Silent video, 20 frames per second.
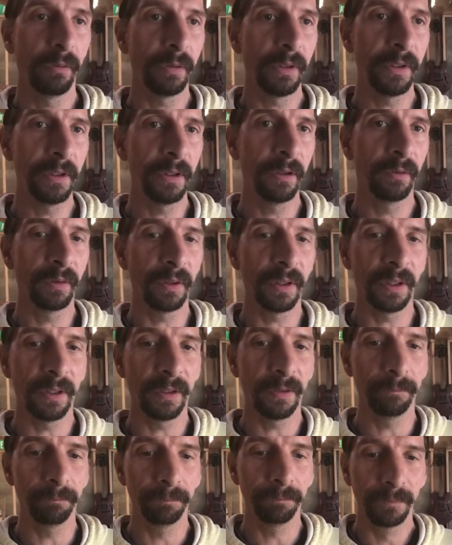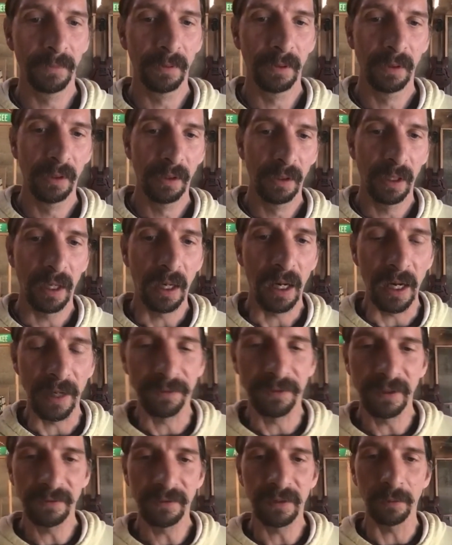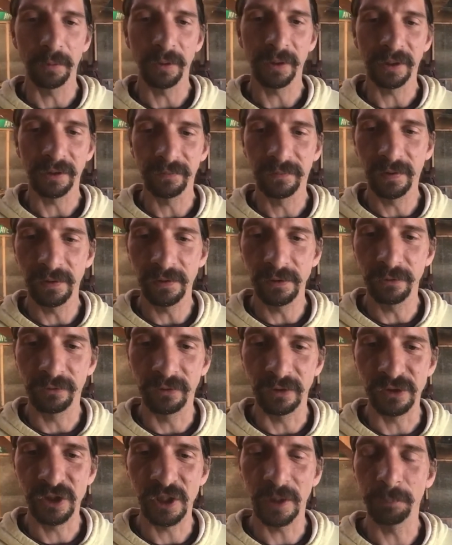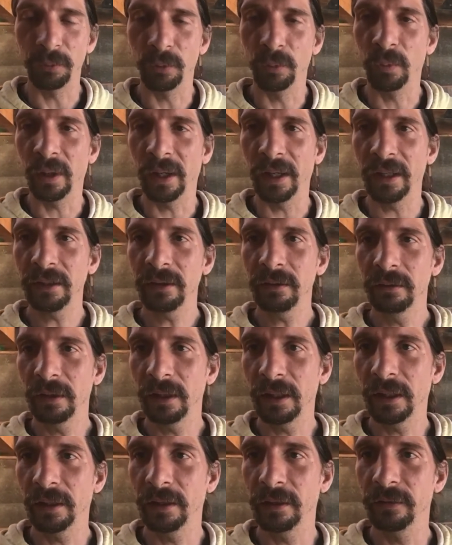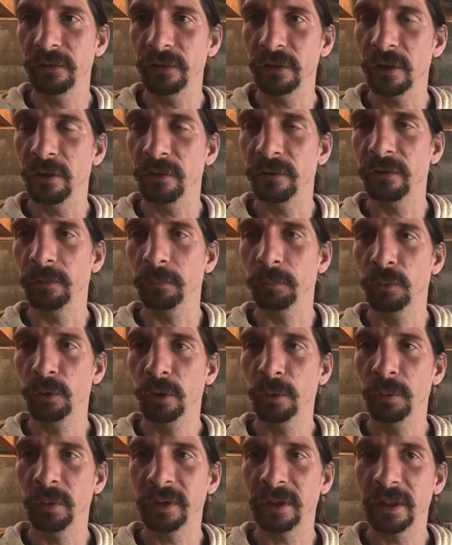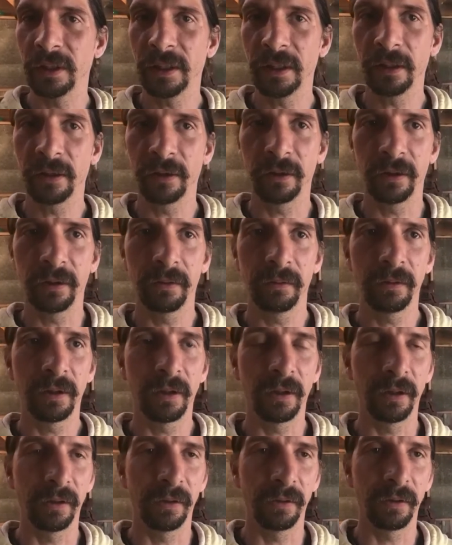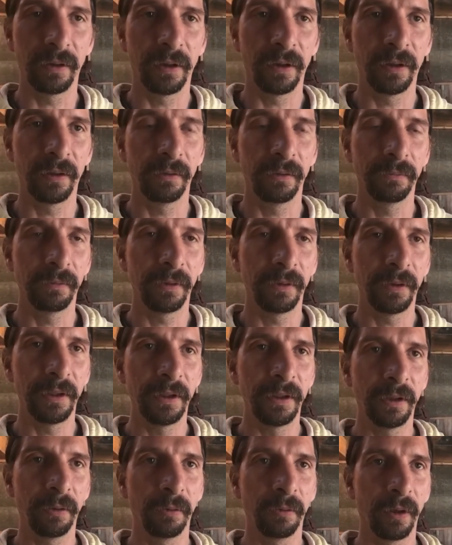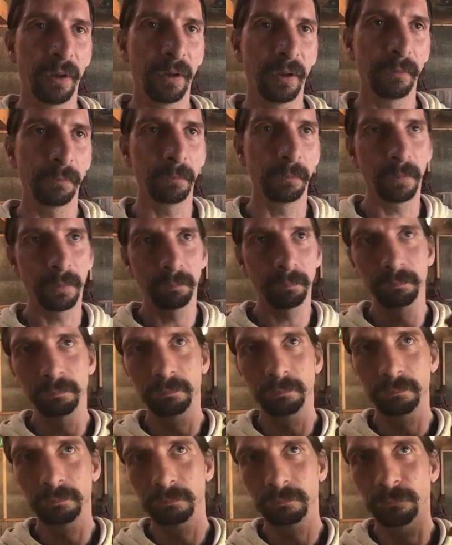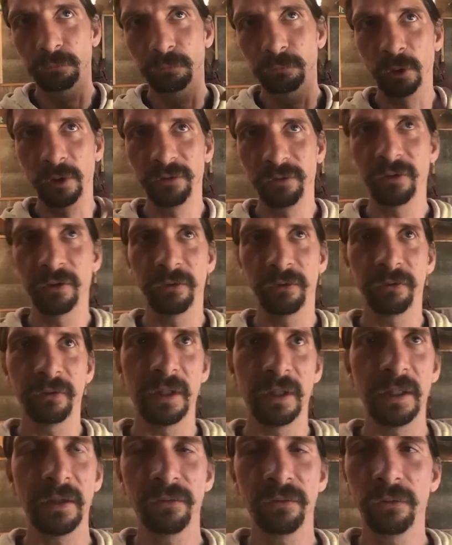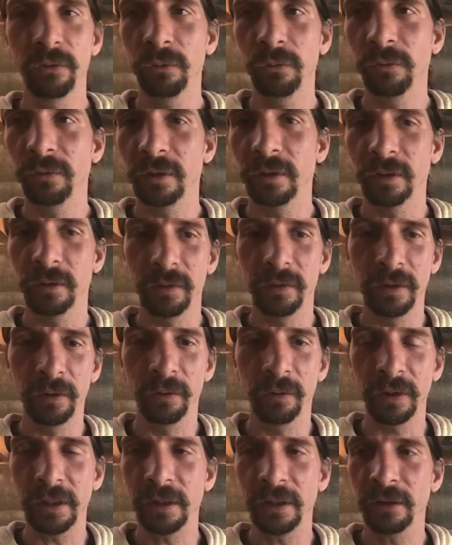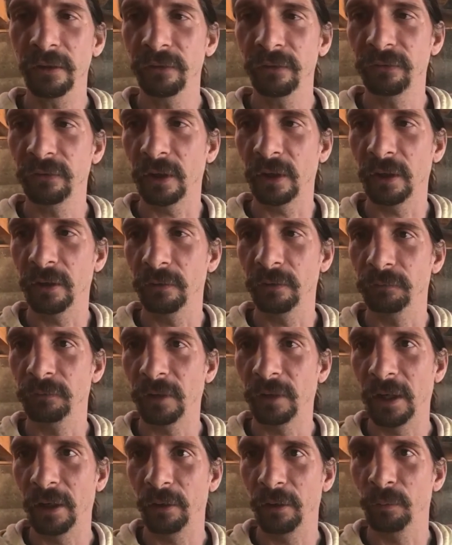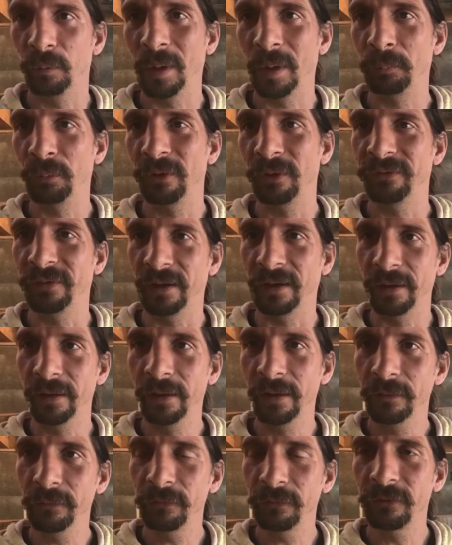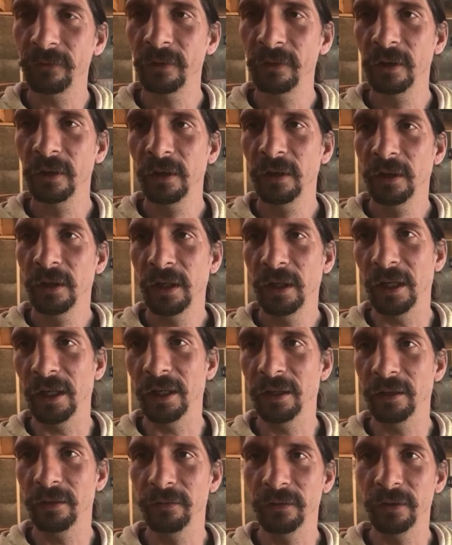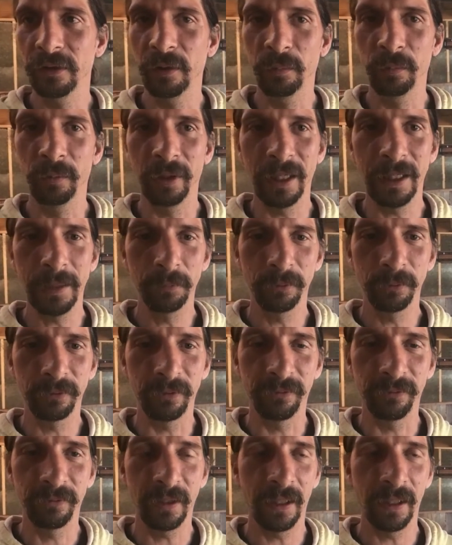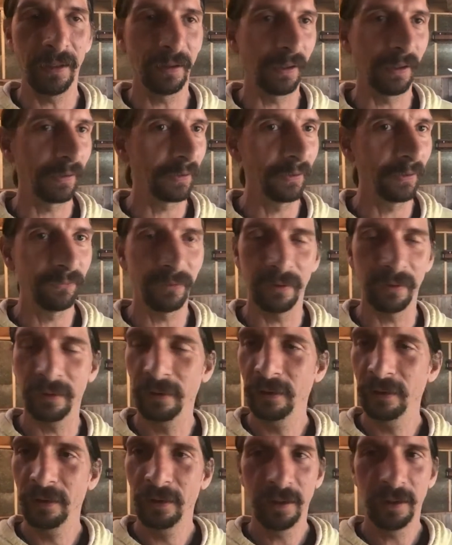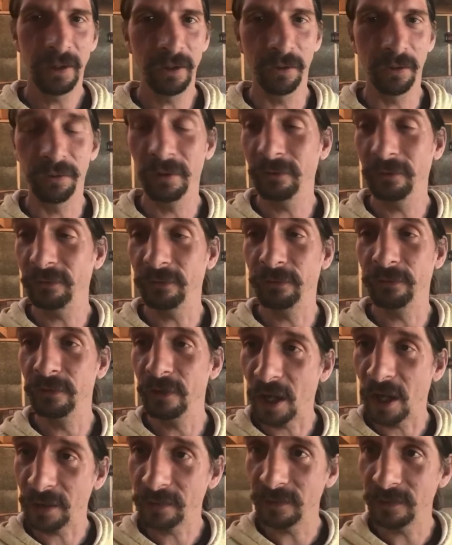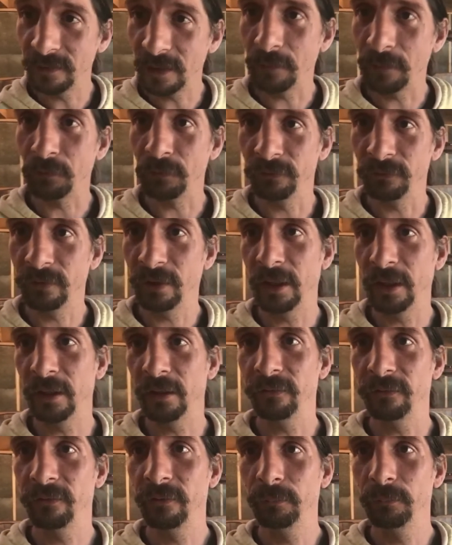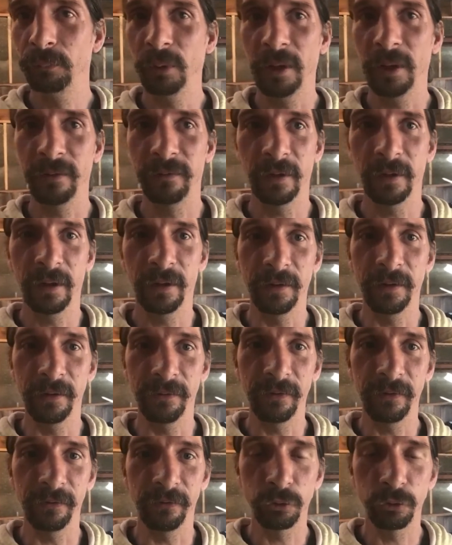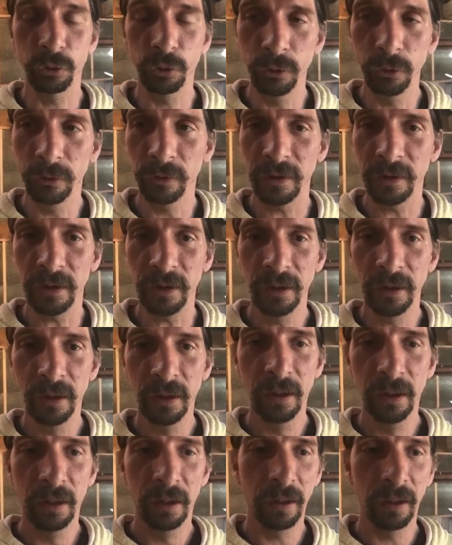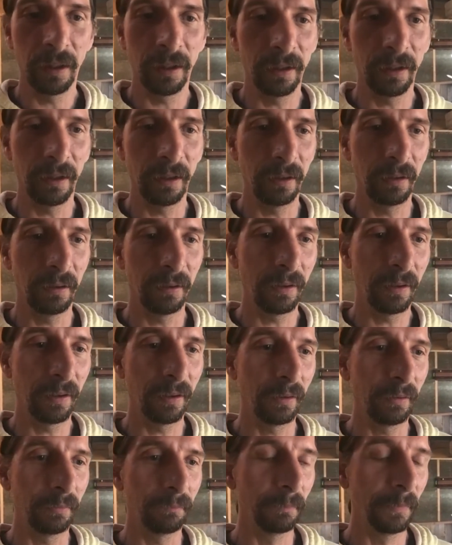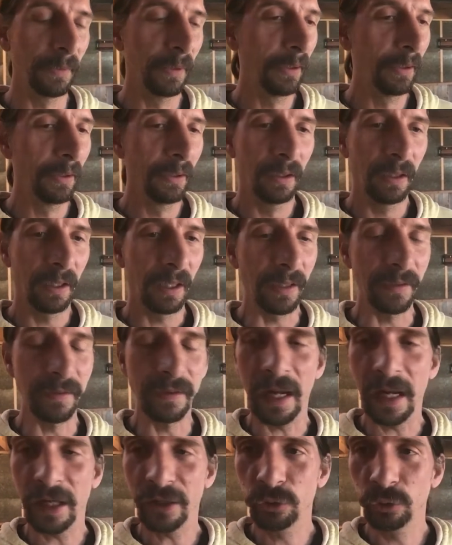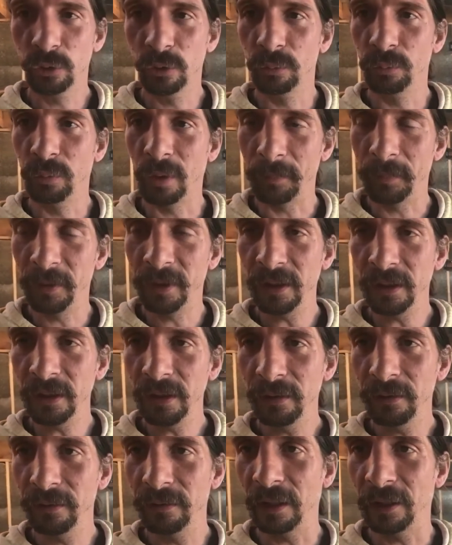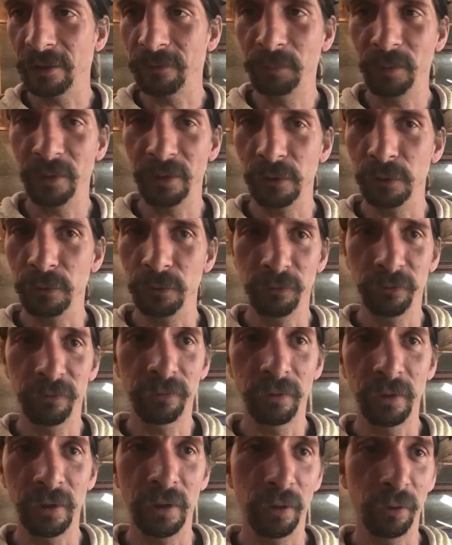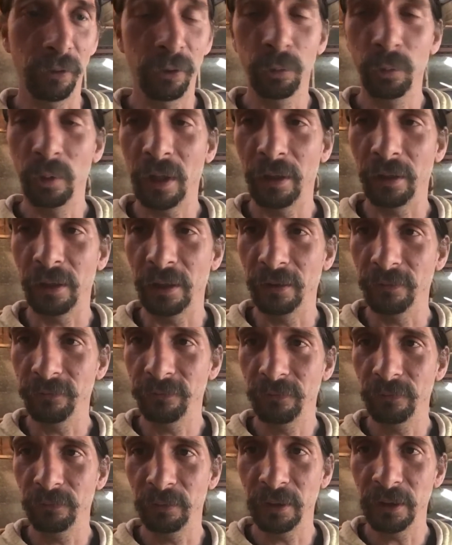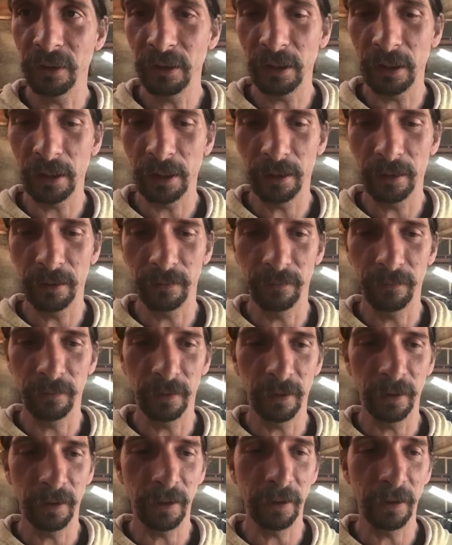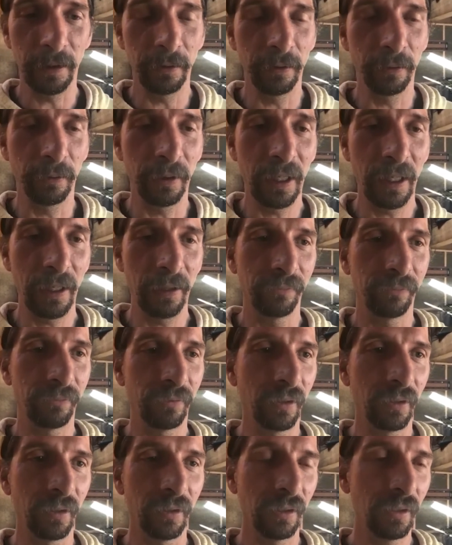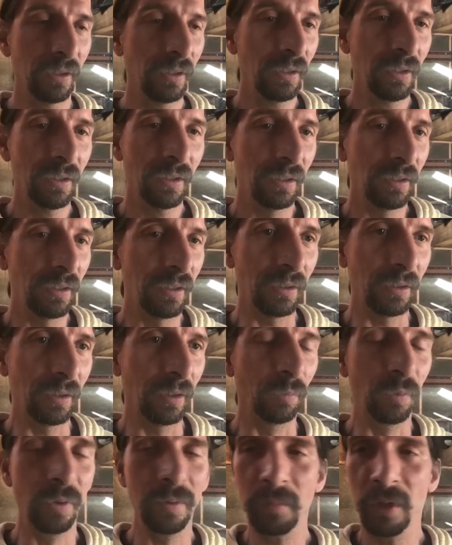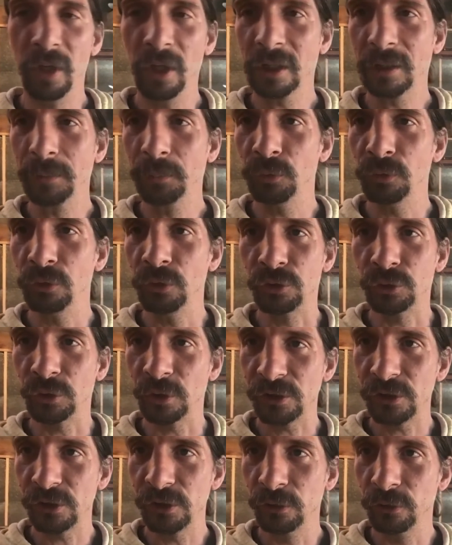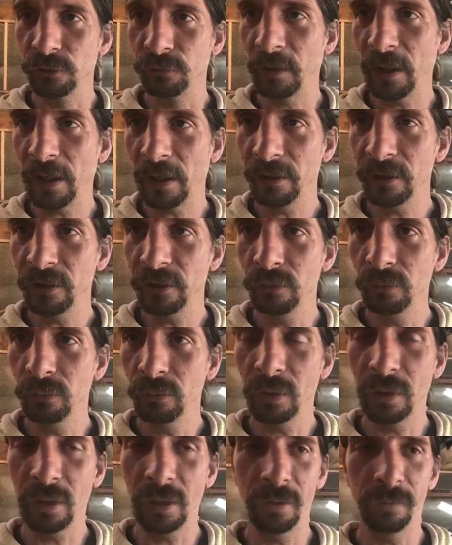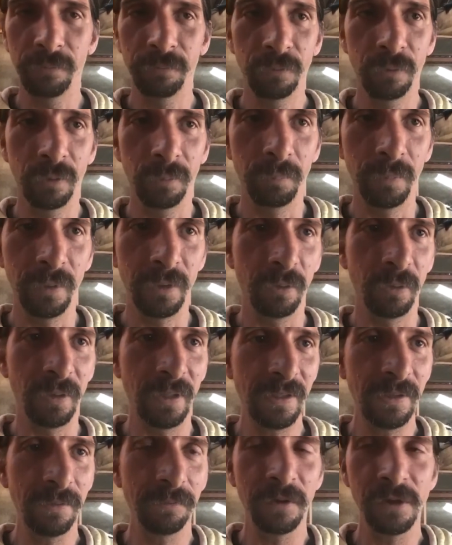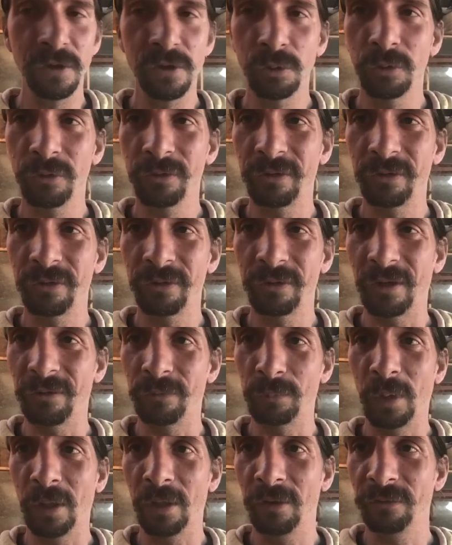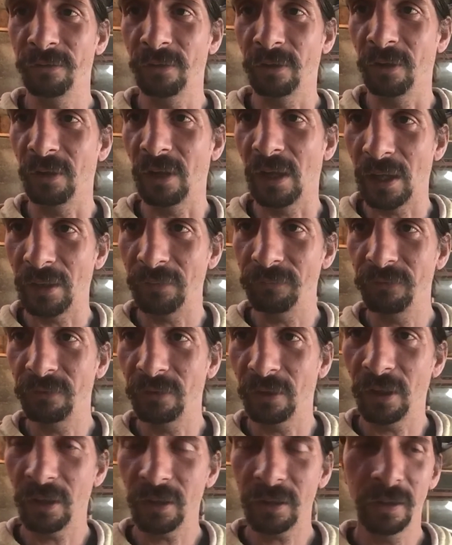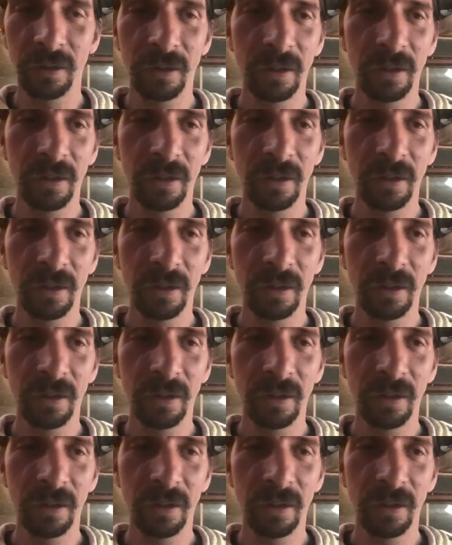you know, I think that we continue to chip away, and you know, the more we can get our you know, our voices into the, you know, ears of our representatives, and you know, we're able to say like, listen, you know, this is not the devil's lettuce, but this is truly a natural remedy that's been used, you know, throughout history, and it has a remarkable nutritional value for, you know, individuals as well as our livestock.